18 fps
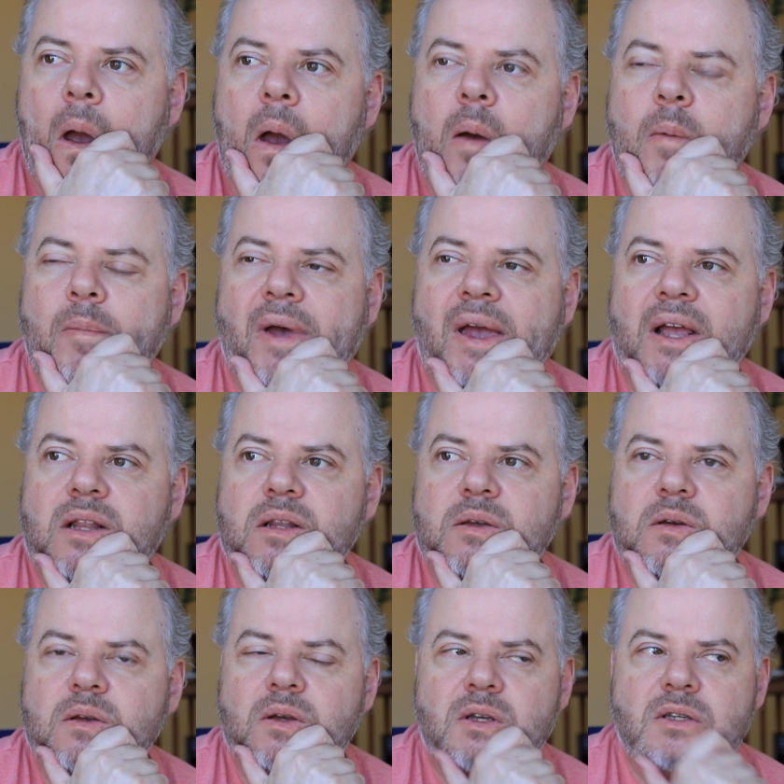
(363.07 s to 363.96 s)
my
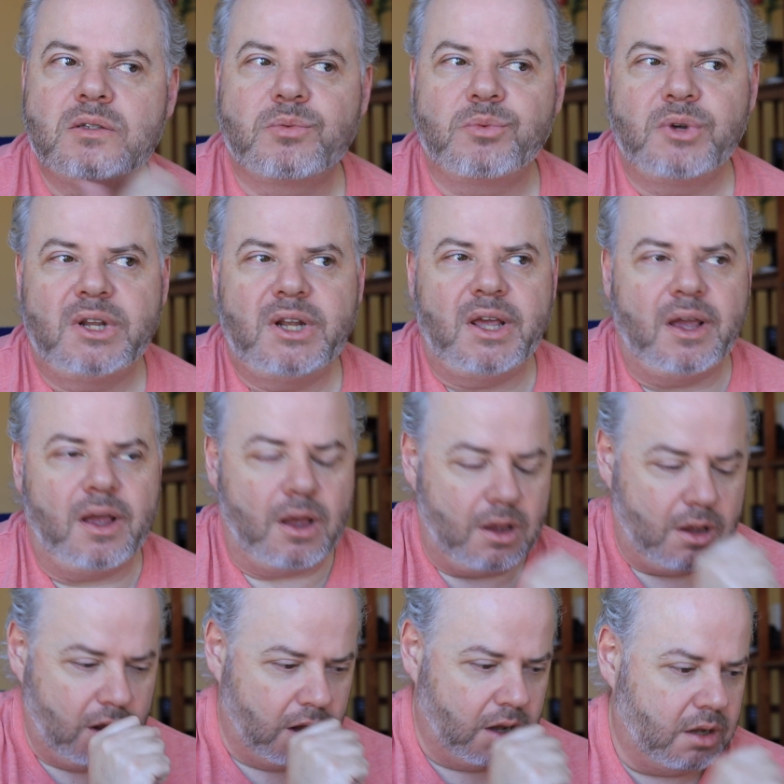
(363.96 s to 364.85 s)
glucose
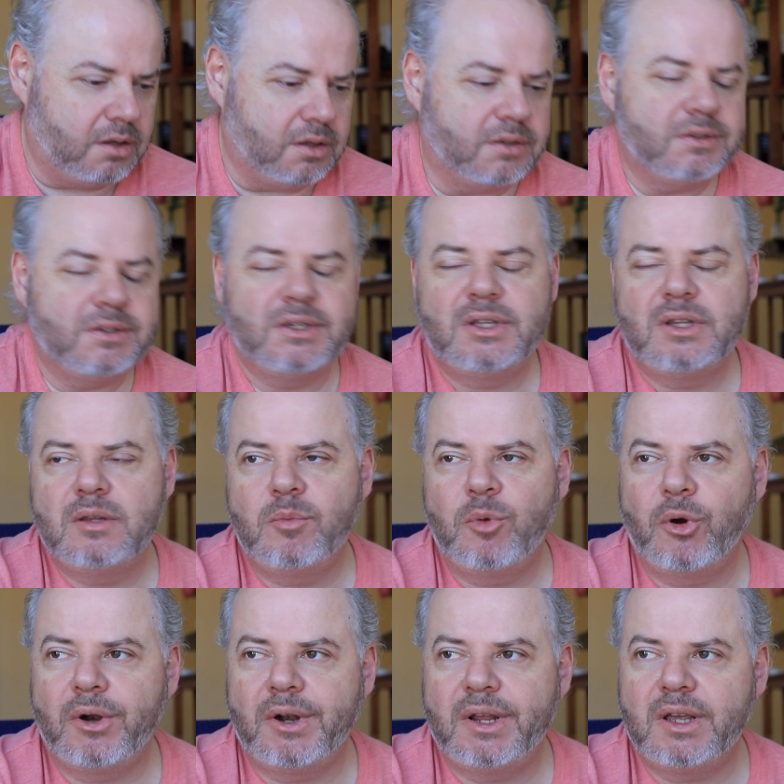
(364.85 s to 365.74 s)
reading in the
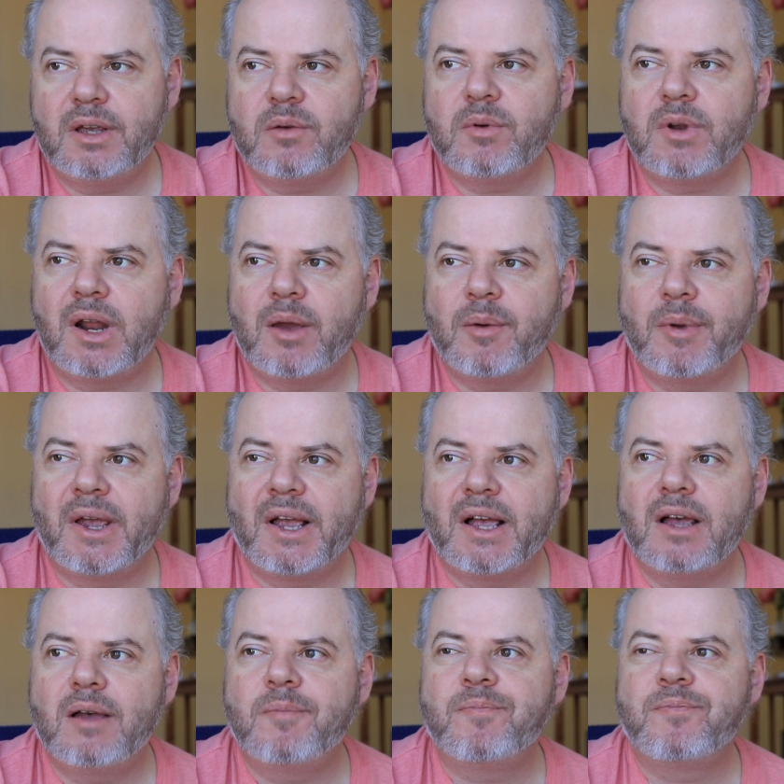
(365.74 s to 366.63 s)
morning when I wake
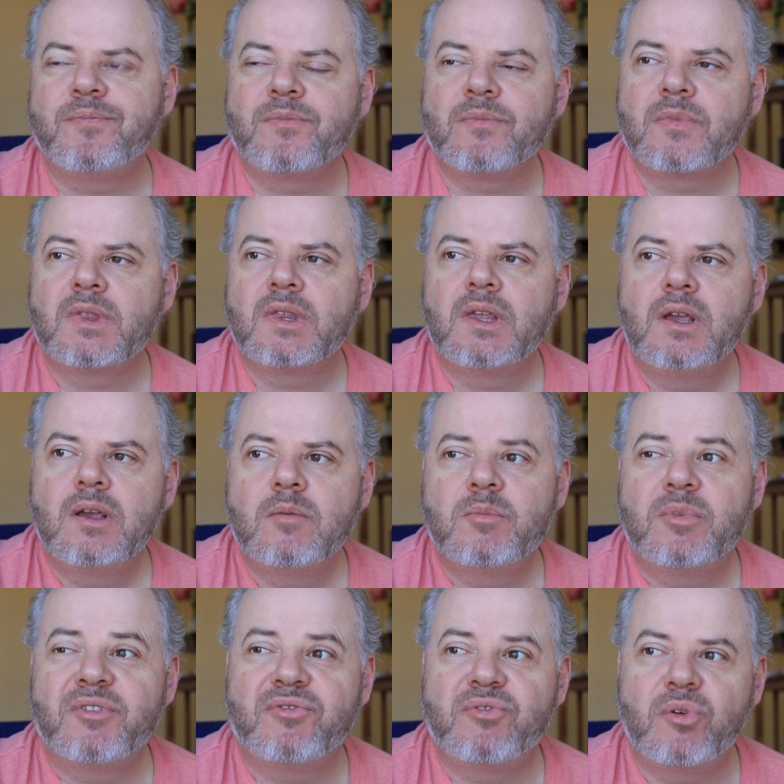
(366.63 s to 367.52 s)
up
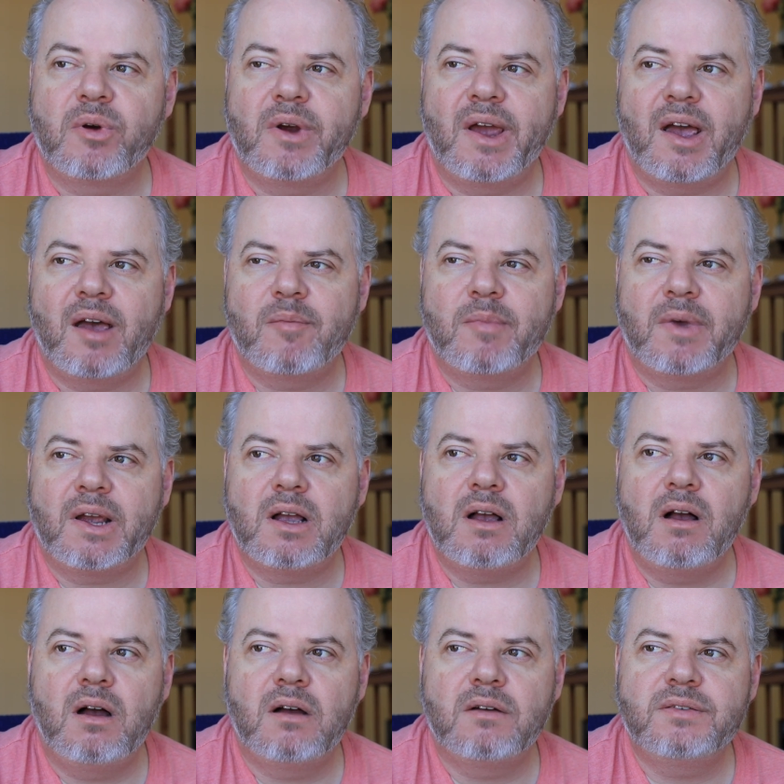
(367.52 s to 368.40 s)
before I have my
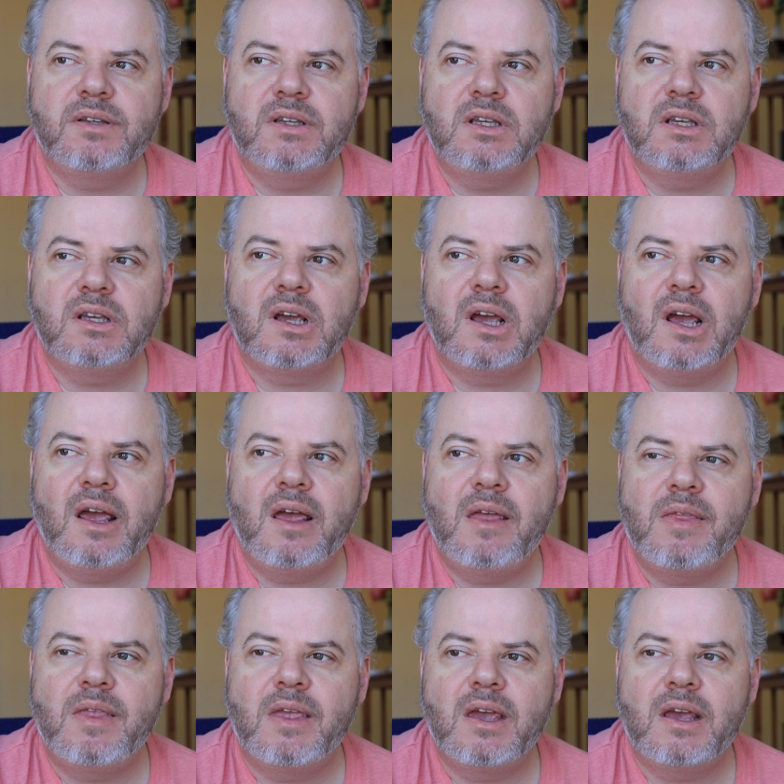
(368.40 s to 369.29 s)
coffee,
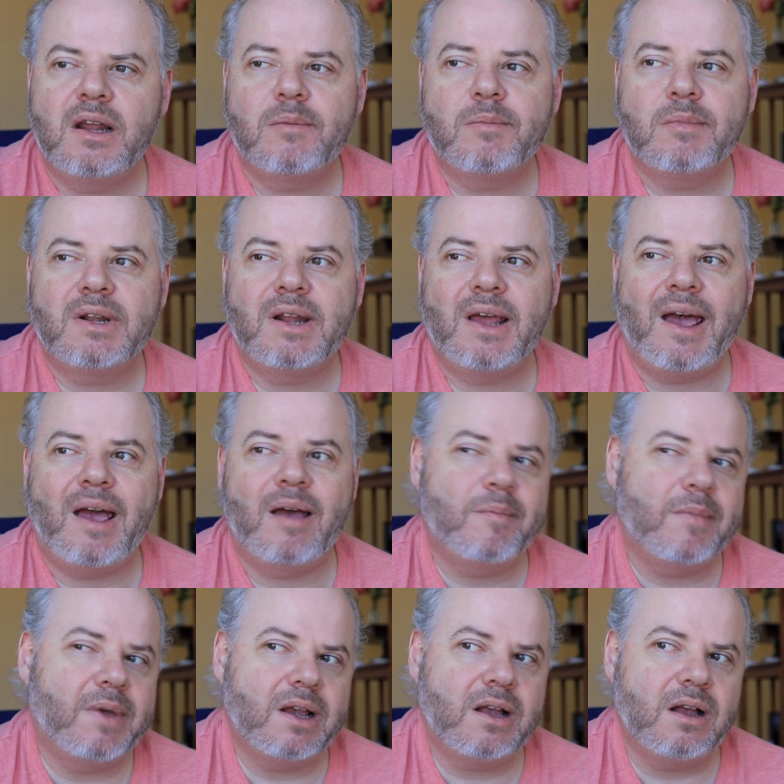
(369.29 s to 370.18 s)
and then I'm going to
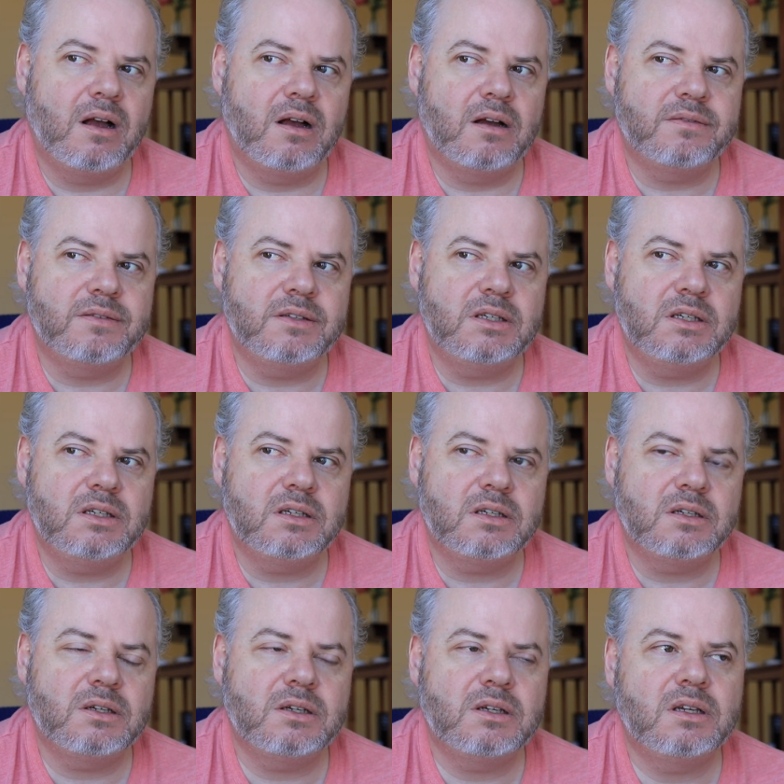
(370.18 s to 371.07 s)
have my coffee
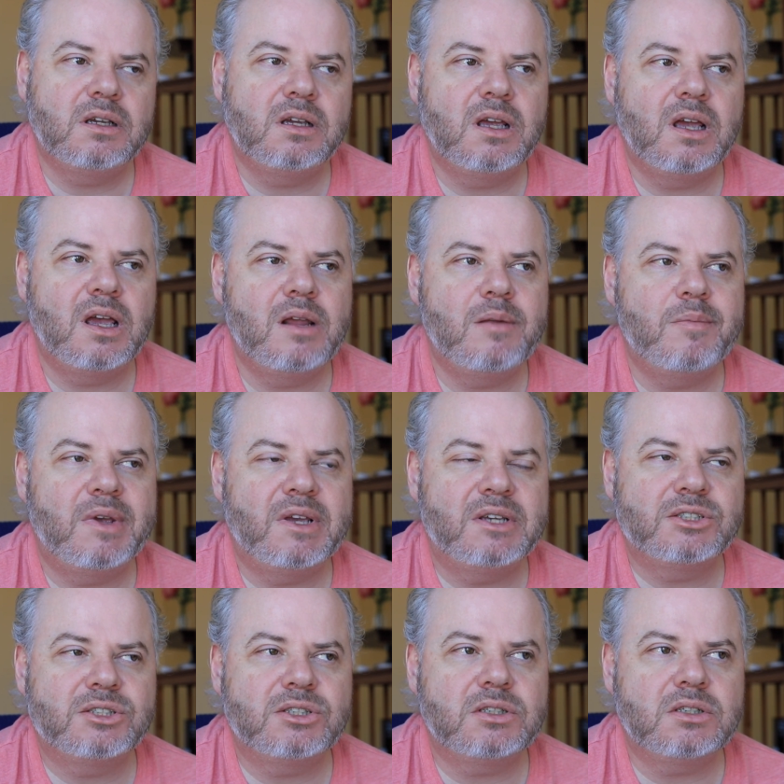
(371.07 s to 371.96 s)
and
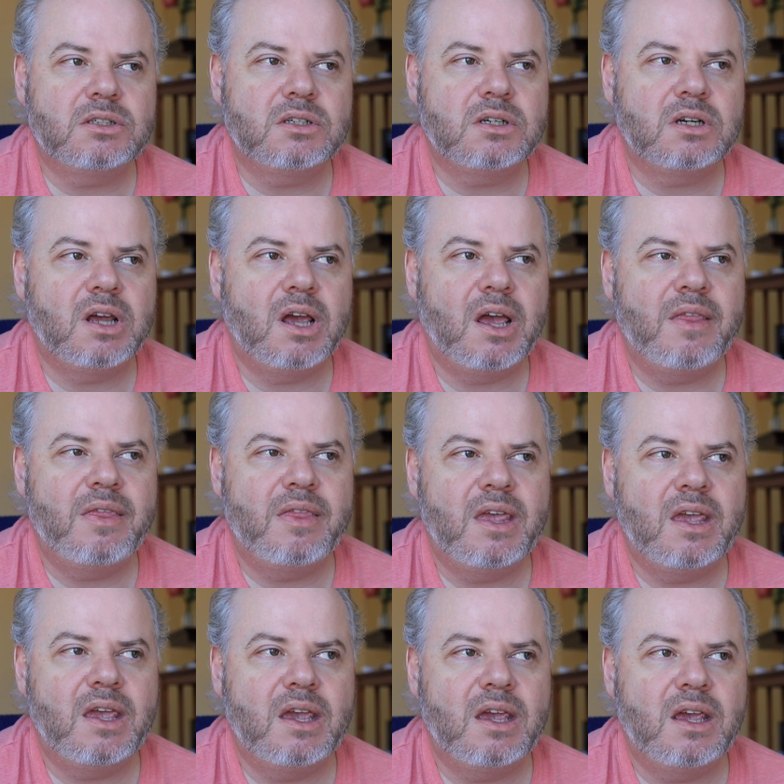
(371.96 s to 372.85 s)
measure, and
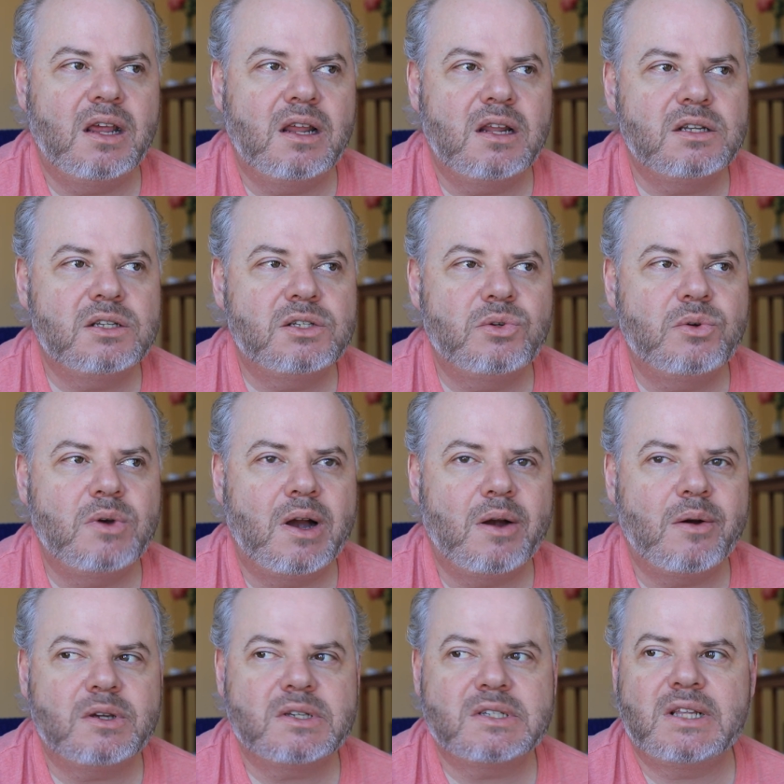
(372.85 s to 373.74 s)
then 2
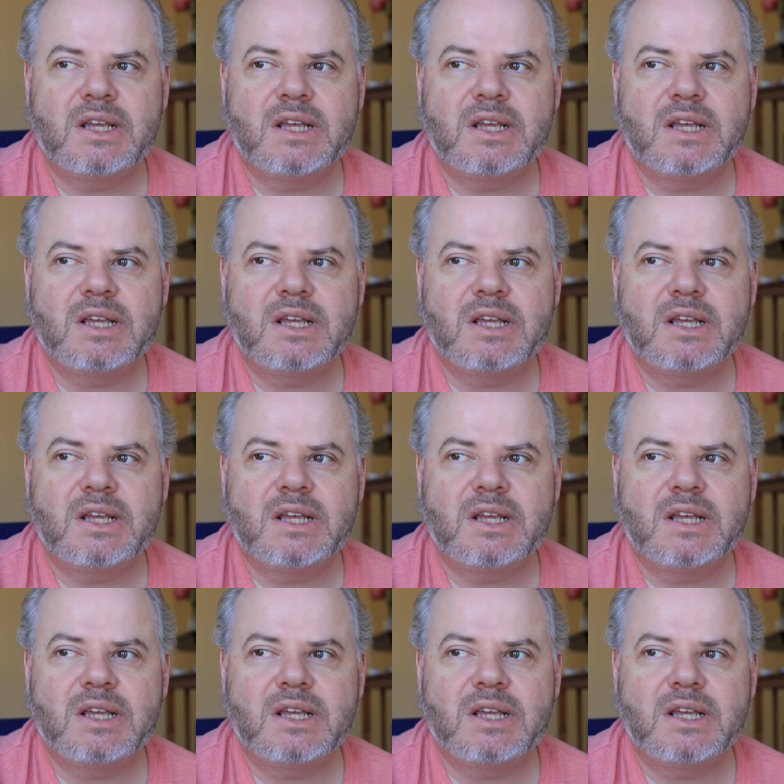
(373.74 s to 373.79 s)
hours